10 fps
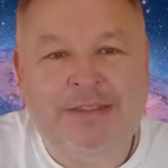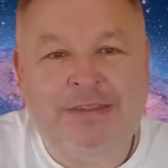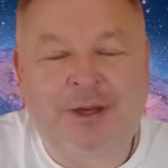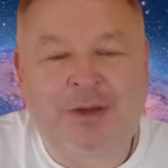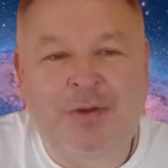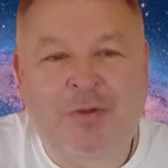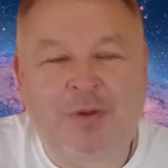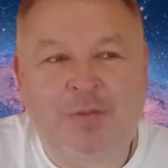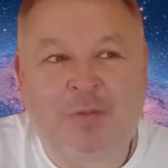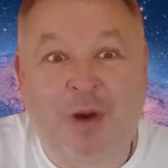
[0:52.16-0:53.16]

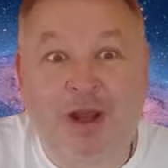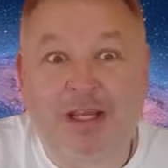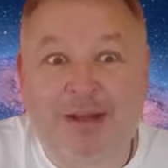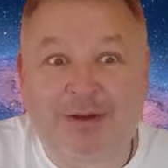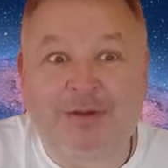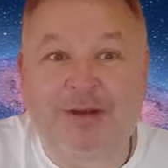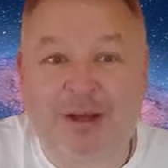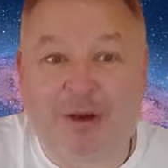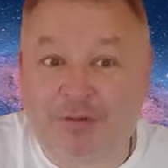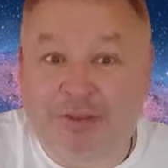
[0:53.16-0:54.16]
So, why?
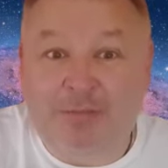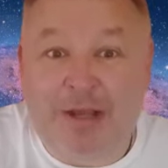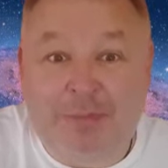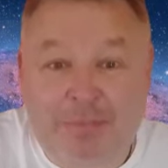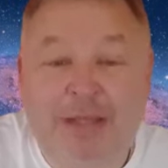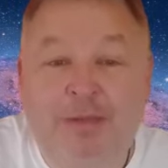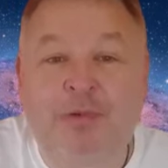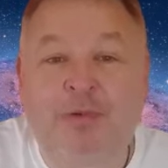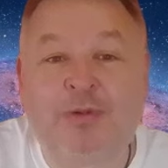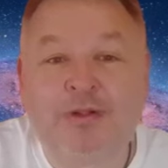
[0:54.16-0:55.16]
Obviously, many
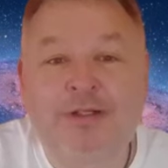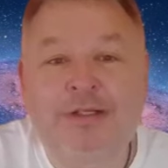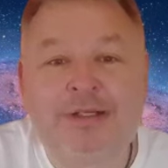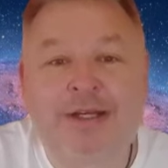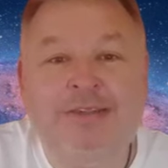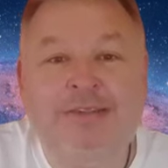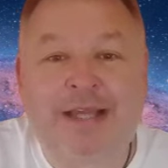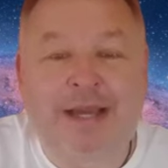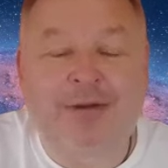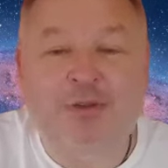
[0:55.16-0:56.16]
people are
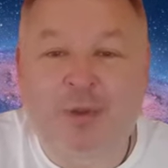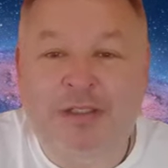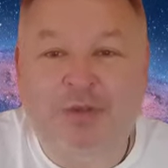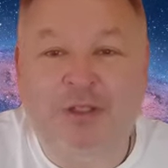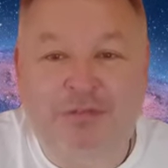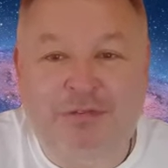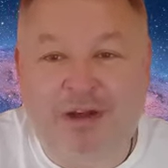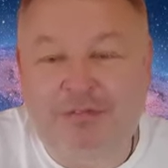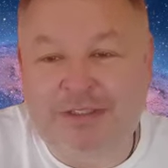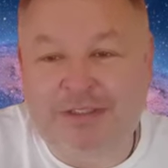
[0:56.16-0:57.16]
saying how
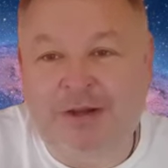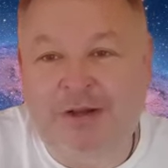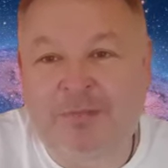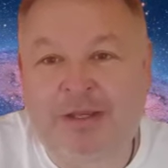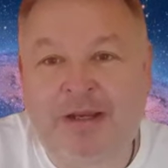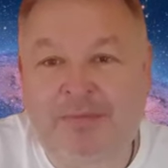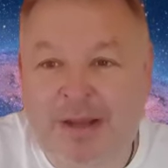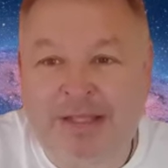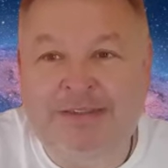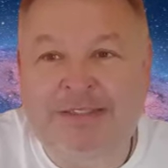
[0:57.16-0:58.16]
2025 is going to be an
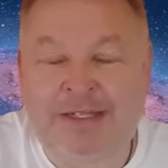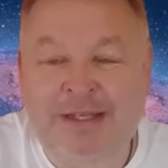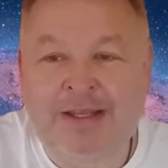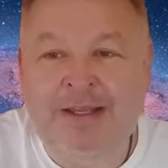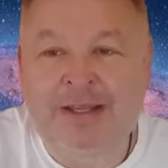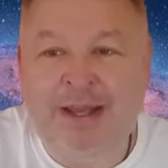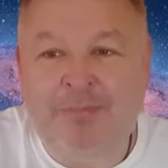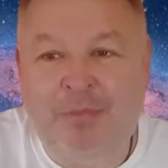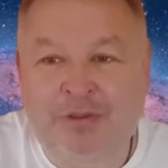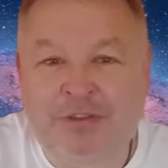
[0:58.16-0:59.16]
amazing
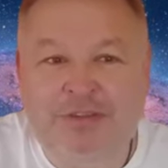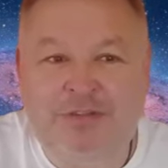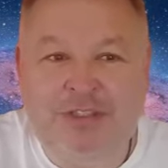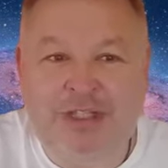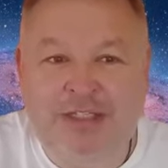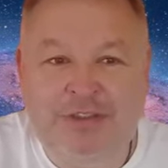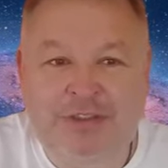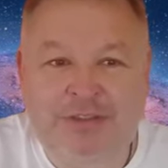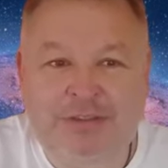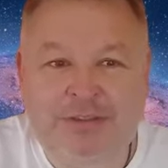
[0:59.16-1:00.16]
and positive change.